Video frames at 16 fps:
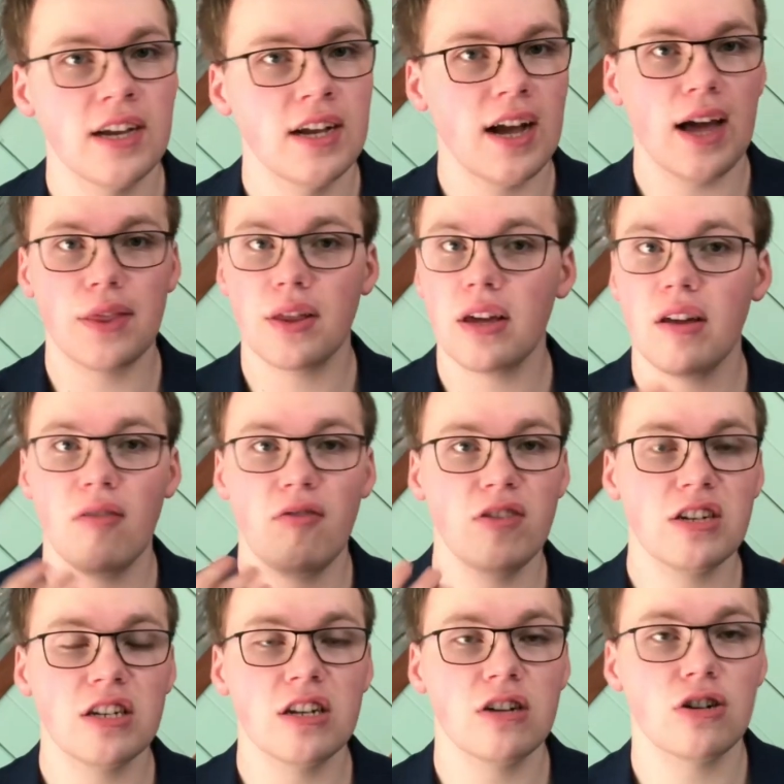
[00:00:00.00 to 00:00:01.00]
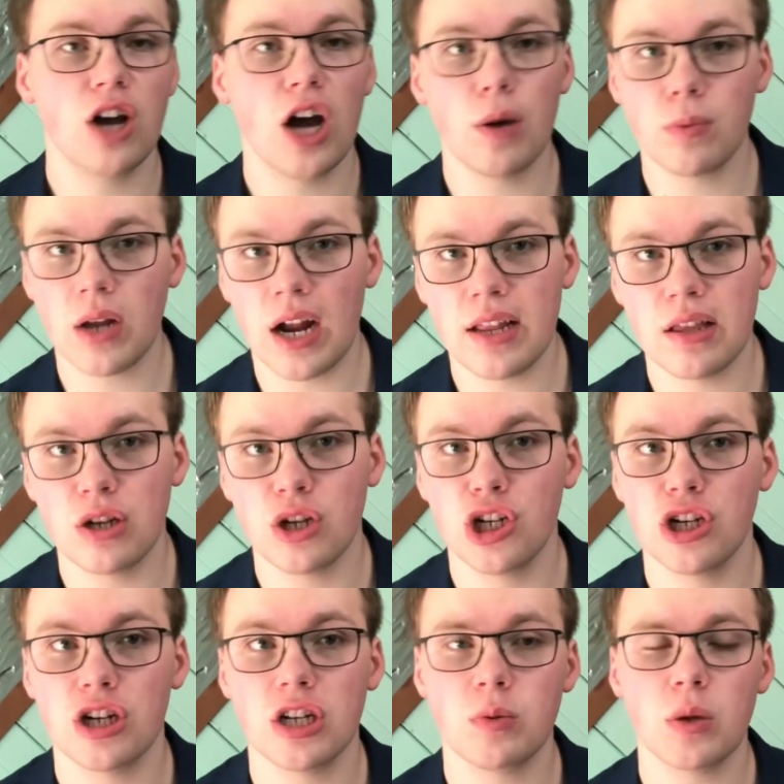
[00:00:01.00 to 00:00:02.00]
I think he fits in their top nine this
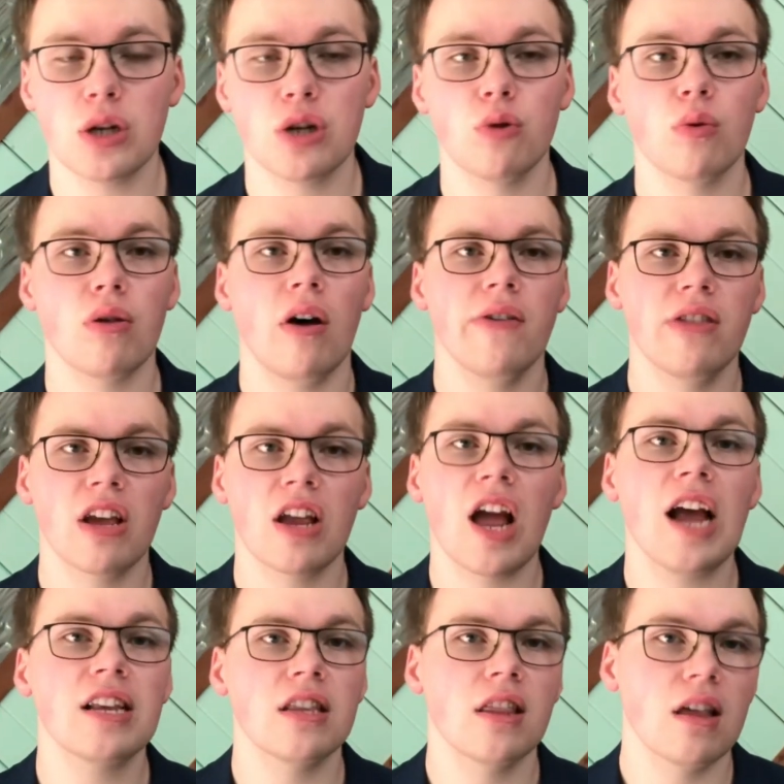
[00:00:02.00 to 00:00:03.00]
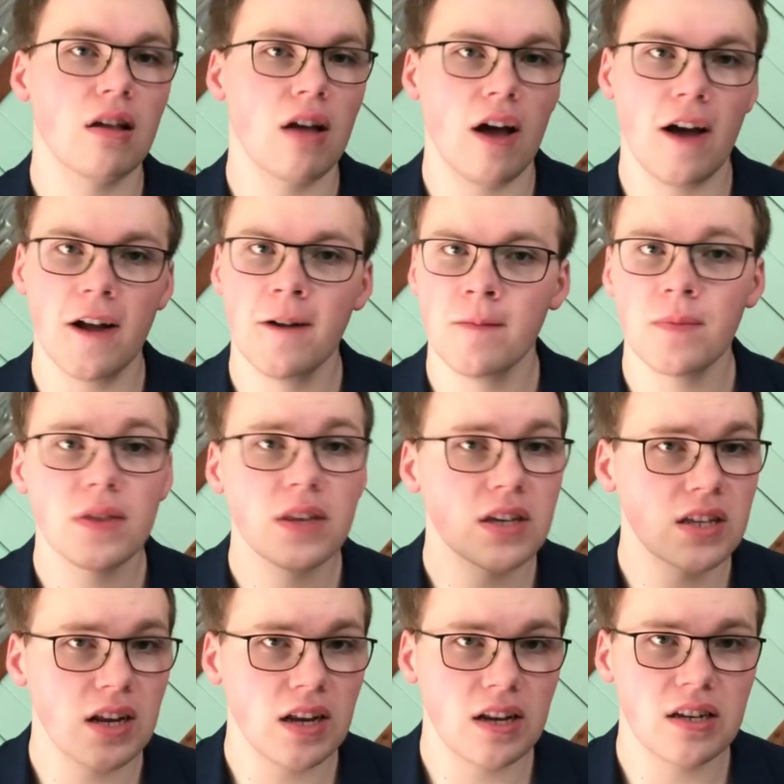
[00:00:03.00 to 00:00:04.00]
year, especially with all the guys that the uh,
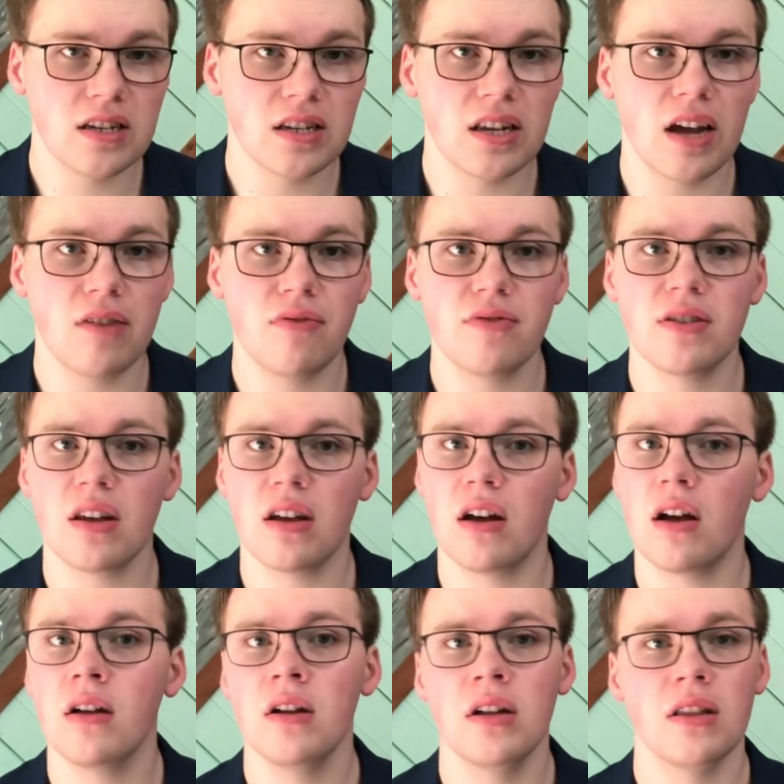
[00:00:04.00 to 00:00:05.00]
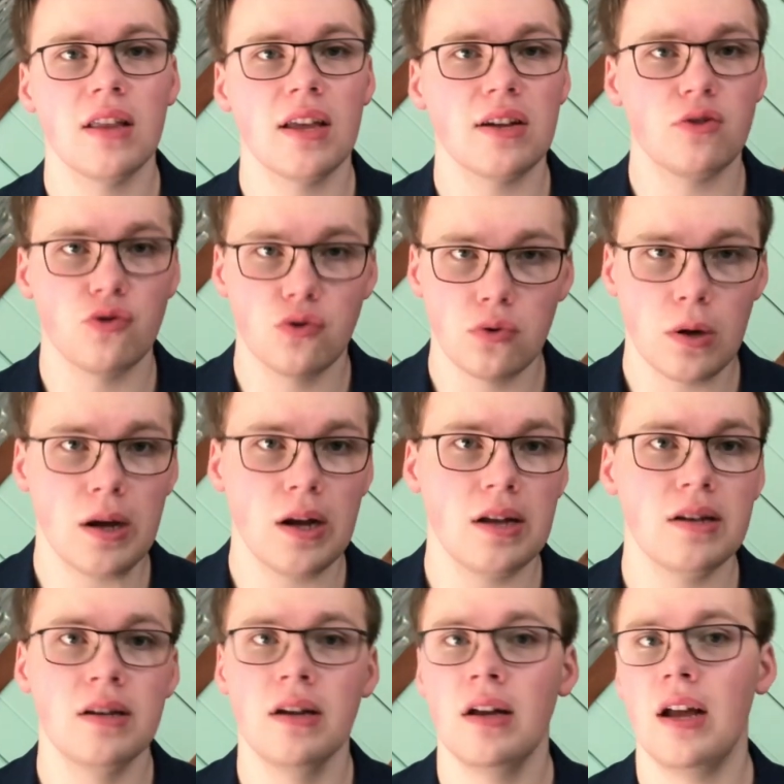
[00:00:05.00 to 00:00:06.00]
Canadians left, uh, like
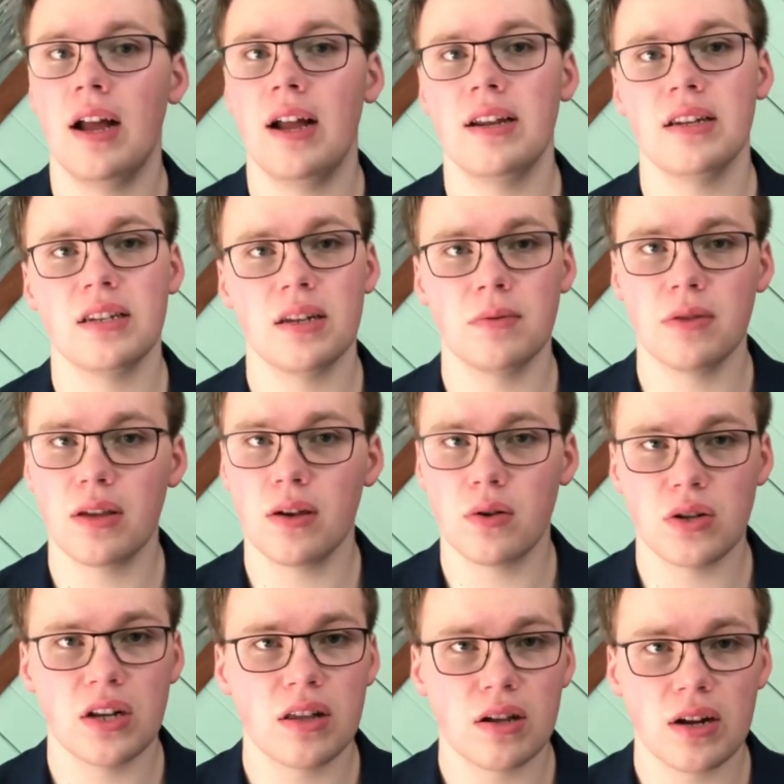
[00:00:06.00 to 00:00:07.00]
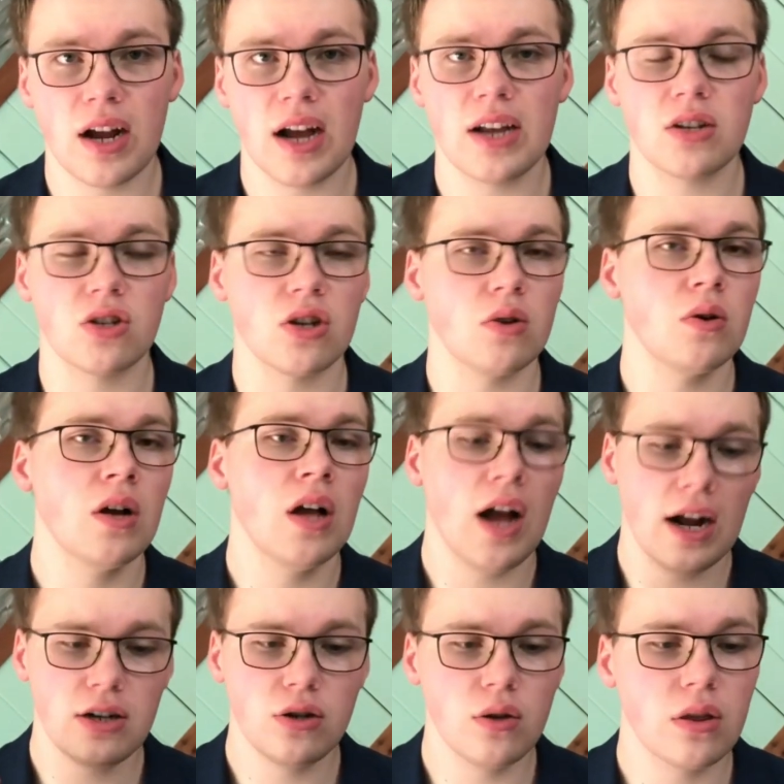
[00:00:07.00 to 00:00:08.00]
Drouin and some of those other guys. So
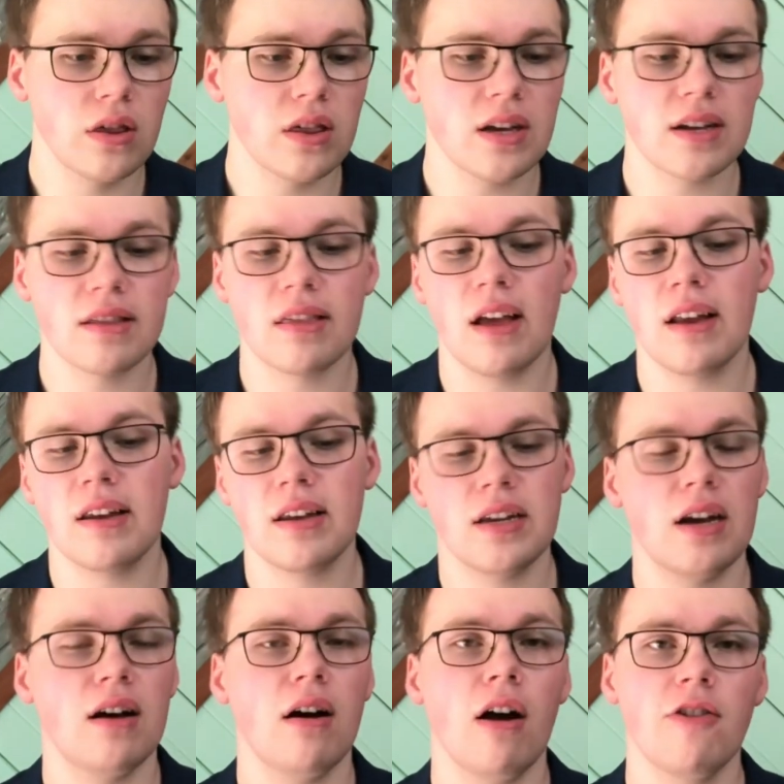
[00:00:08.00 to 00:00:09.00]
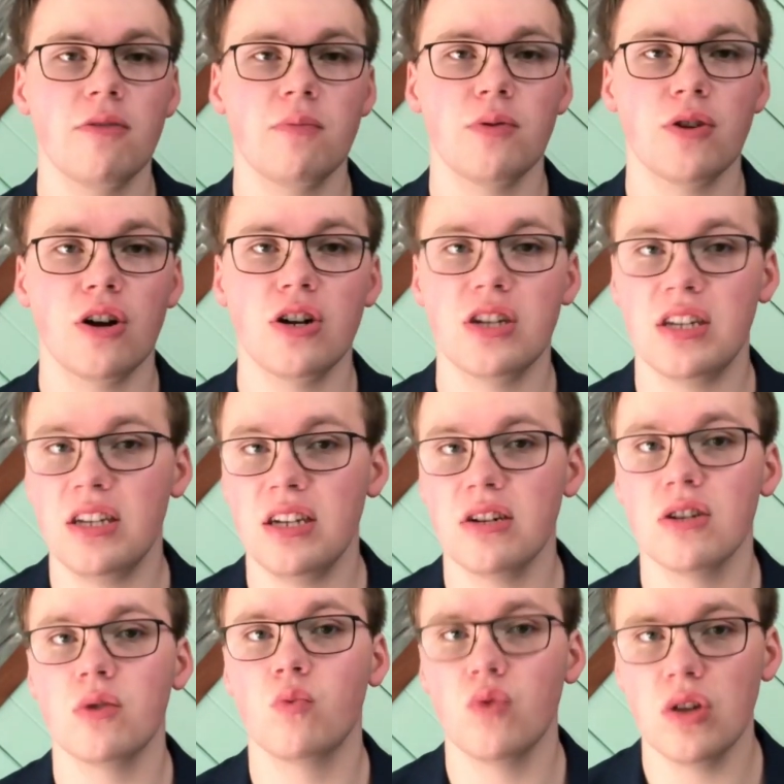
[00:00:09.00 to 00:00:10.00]
I do think that uh, Harvey Pinard's deal
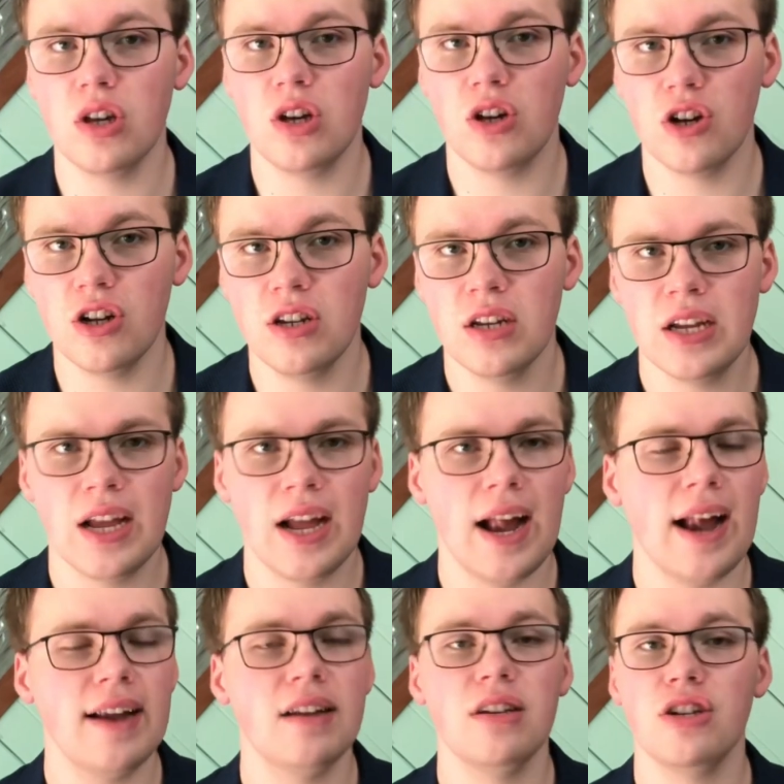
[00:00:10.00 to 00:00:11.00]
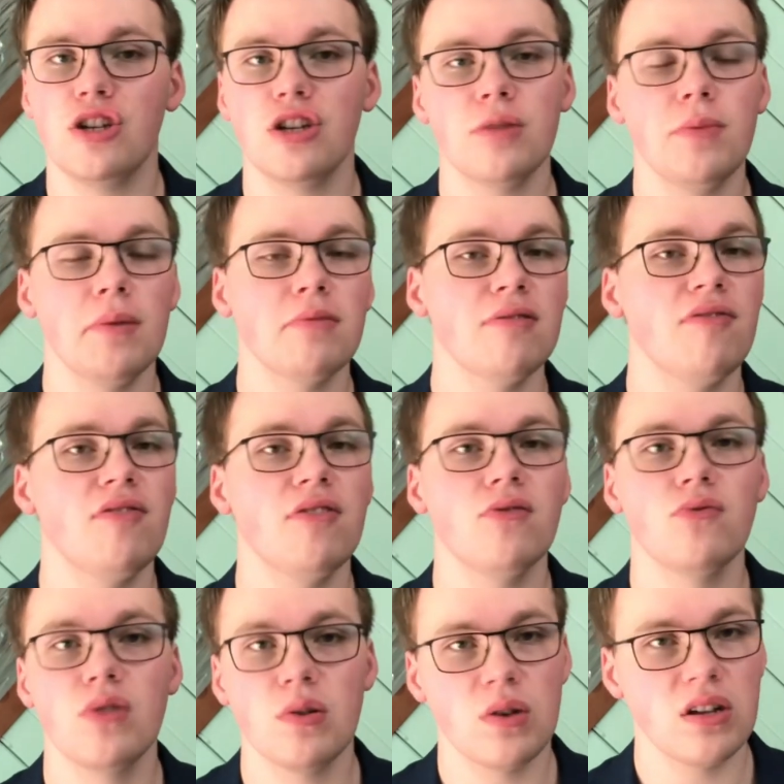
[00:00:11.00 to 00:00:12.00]
is really good, and he should be able to fit in
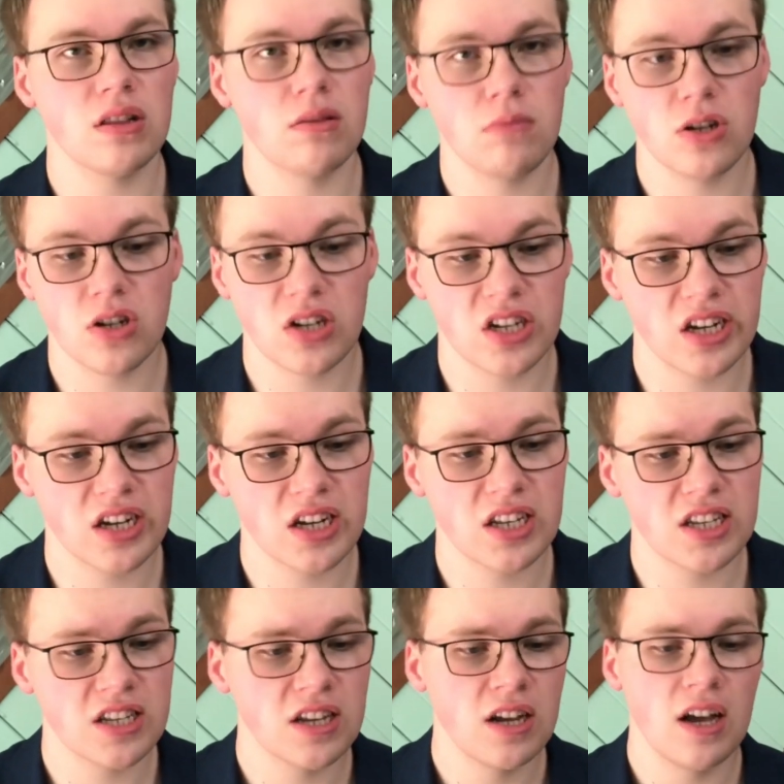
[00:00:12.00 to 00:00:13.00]
really well in the middle six.